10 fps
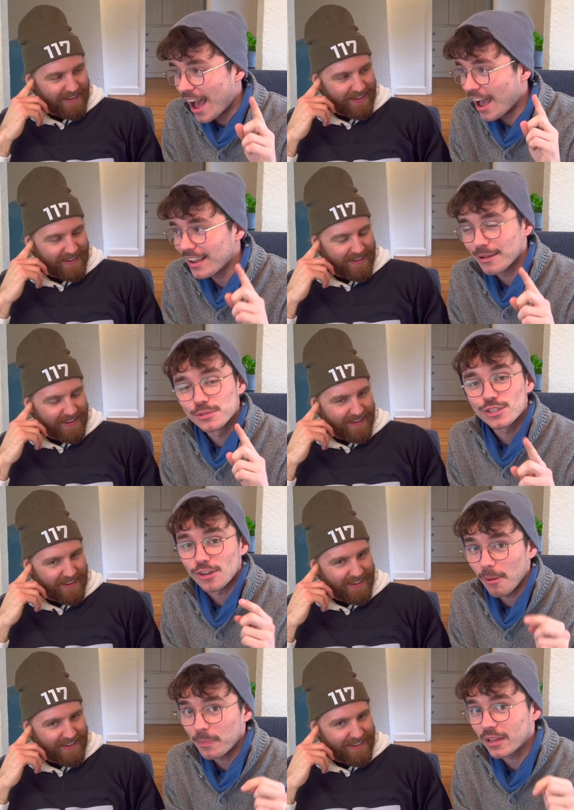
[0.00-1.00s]
Speaker 1: I am
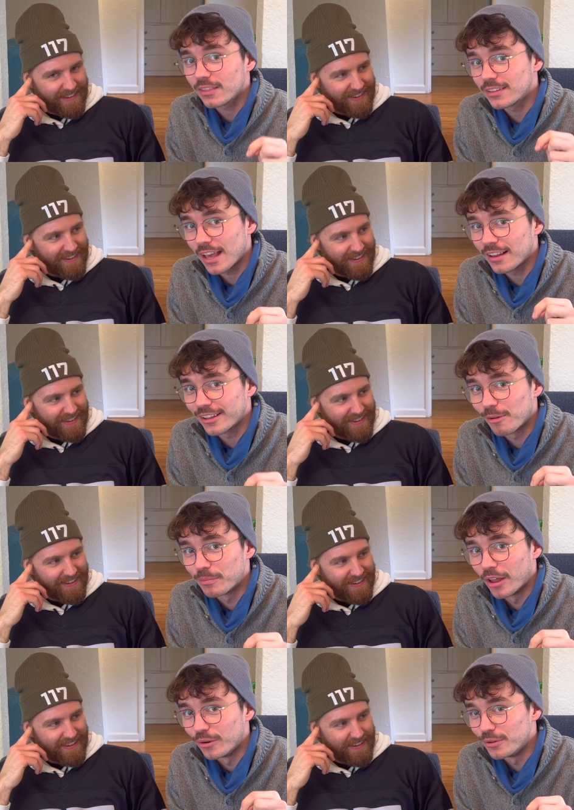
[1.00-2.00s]
stopping the daily
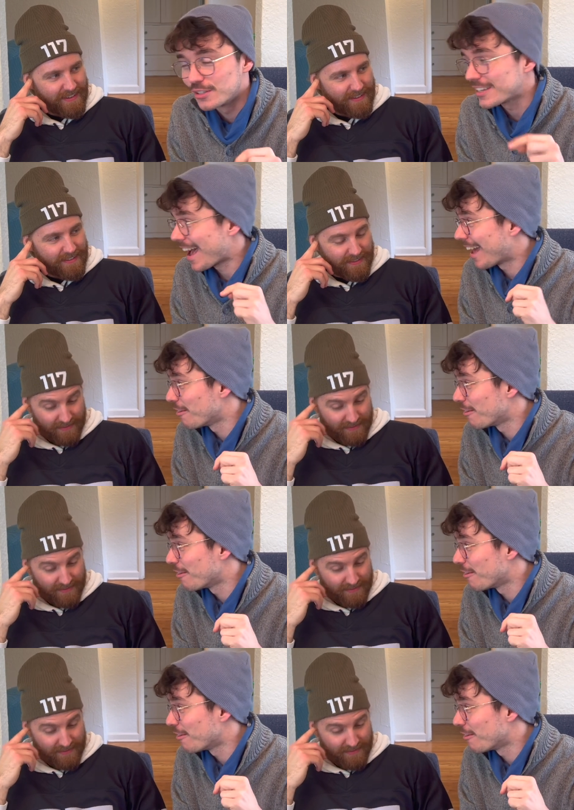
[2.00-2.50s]
uploads at